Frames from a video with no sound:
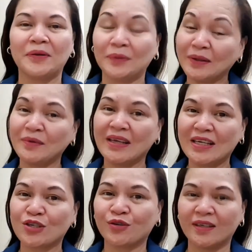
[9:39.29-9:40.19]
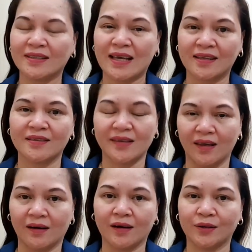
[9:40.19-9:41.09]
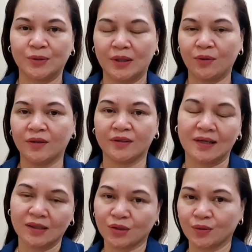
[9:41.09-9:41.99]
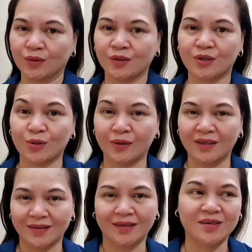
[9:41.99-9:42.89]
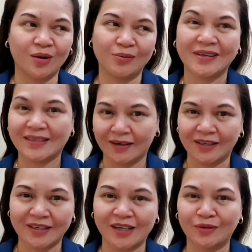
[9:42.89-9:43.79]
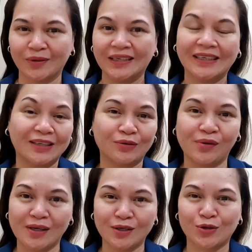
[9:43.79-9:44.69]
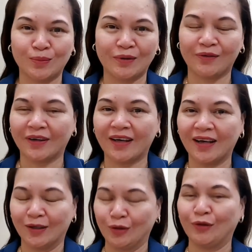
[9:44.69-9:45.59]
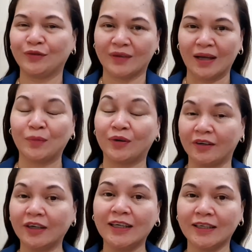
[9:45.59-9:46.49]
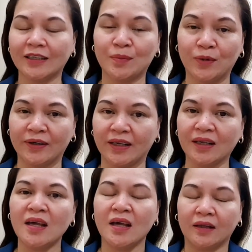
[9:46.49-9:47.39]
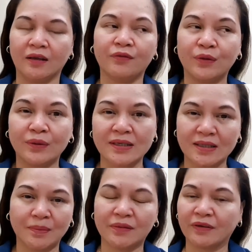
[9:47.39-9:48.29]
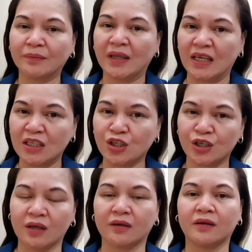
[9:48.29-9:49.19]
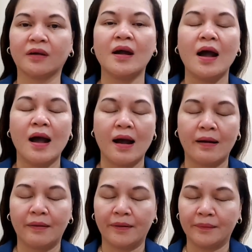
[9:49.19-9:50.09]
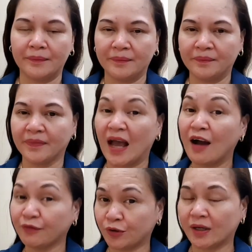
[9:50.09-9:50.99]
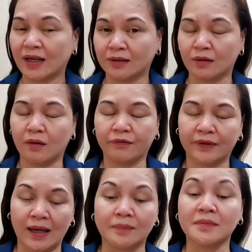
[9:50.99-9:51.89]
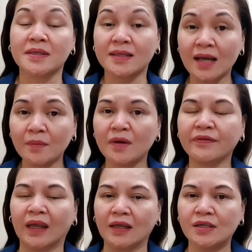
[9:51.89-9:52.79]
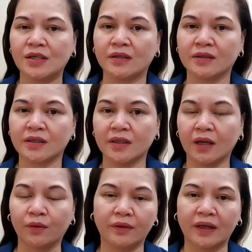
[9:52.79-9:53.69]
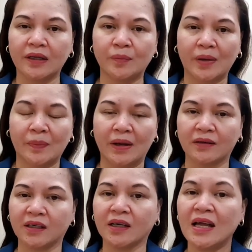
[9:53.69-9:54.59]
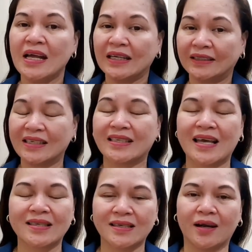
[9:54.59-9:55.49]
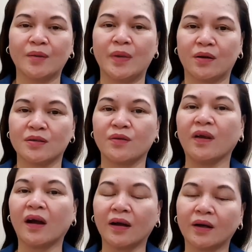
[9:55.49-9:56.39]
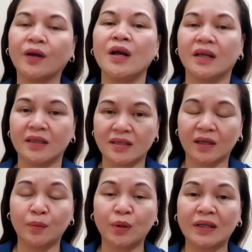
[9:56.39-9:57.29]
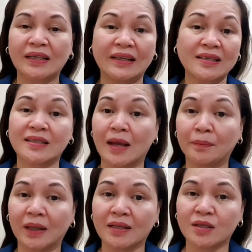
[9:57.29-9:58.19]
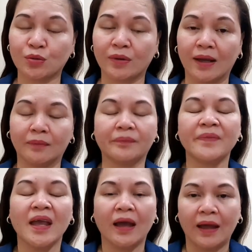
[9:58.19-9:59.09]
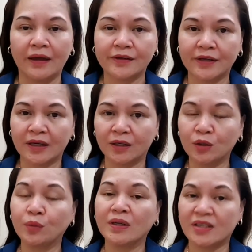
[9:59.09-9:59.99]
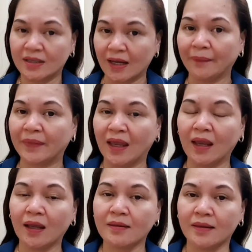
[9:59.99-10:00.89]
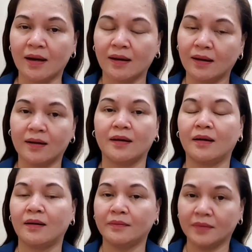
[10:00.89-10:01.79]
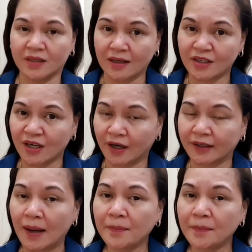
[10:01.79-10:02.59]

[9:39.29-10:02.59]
When we issue this NCR to the contractor, so this is always urgent. We need it to issue before the cutoff time or early in the morning if you receive it from the engineer after cutoff time. Some of the engineers, they already preparing this NCR because we are distributing these templates to them. And then you will just update the NCR